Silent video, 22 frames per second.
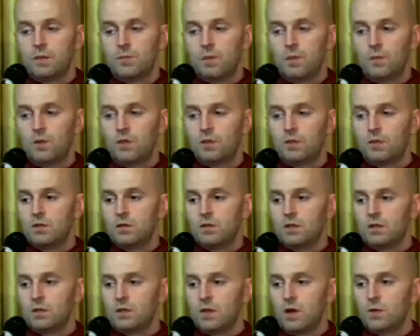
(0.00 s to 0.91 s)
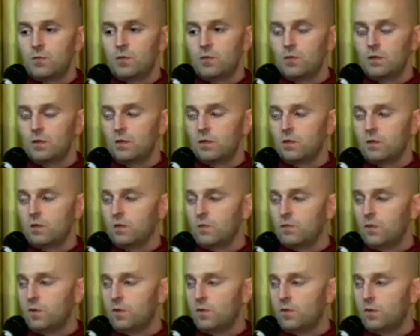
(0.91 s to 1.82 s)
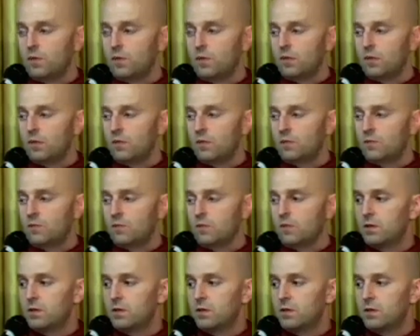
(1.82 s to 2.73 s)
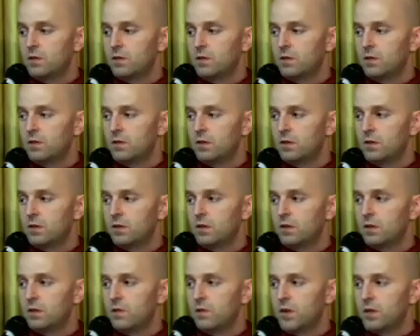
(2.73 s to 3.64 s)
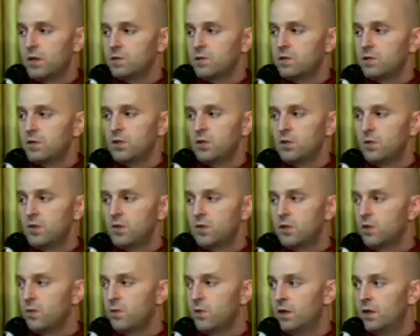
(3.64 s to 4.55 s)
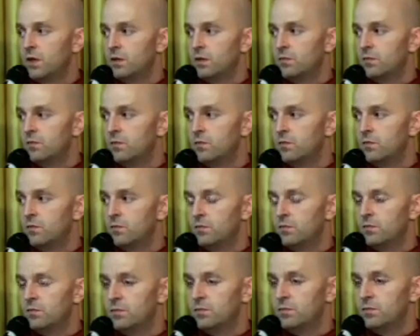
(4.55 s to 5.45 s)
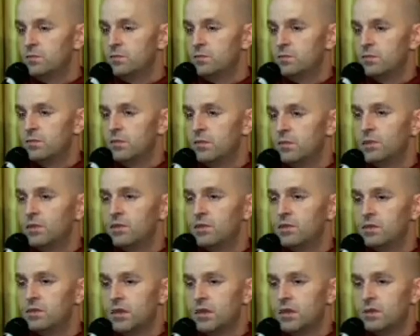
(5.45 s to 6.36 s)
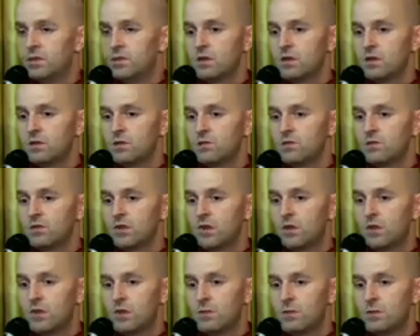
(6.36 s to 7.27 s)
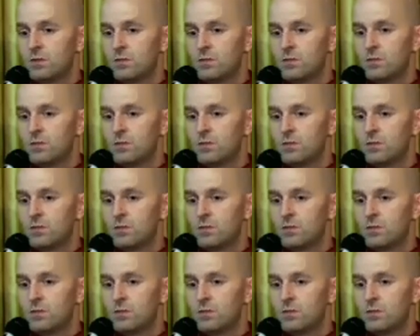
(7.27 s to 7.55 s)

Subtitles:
But what's the example that the Supreme Buddha gives about a situation where there isn't that sense of shame?